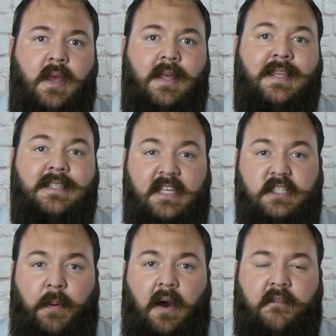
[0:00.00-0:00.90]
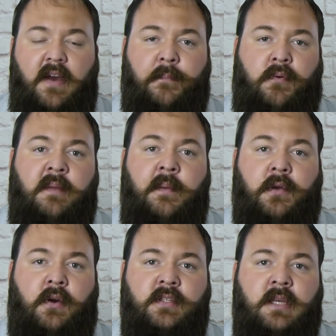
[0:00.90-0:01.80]
This is part of our premium
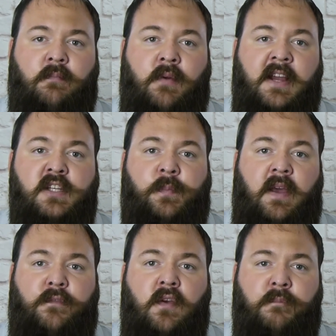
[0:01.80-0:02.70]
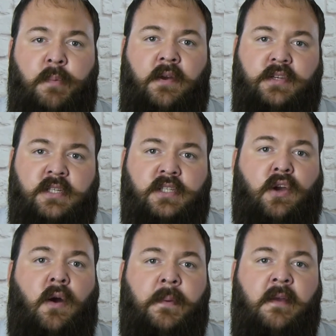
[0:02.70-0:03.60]
content range, but if you have purchased a
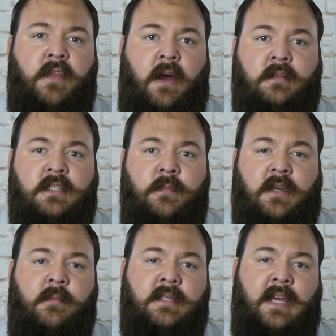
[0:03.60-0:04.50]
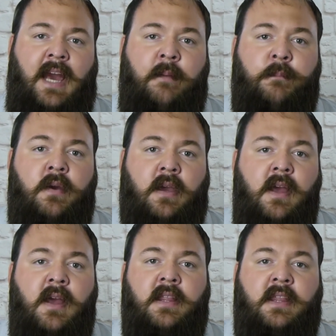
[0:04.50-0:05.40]
copy of the Ultimate Committee Handbook,
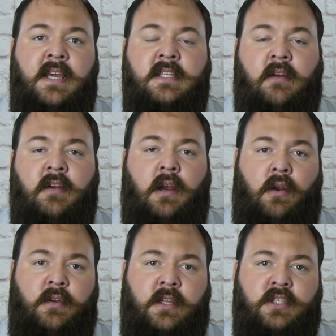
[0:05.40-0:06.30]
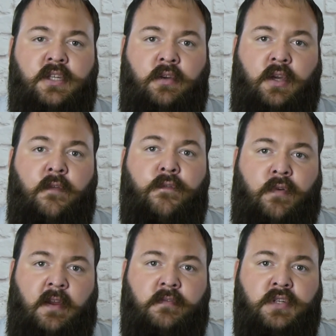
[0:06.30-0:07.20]
these are included to you
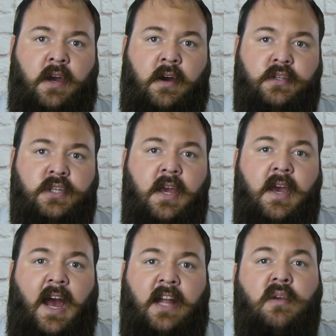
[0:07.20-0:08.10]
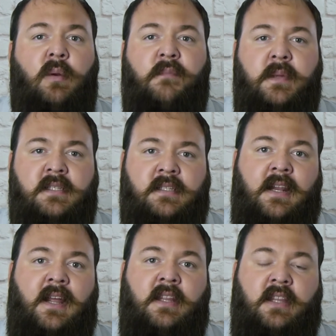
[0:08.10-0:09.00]
free of charge, and you will have been
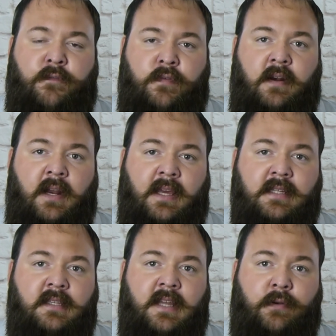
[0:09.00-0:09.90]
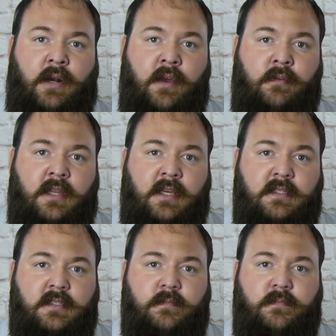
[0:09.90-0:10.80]
sent a different link to download these.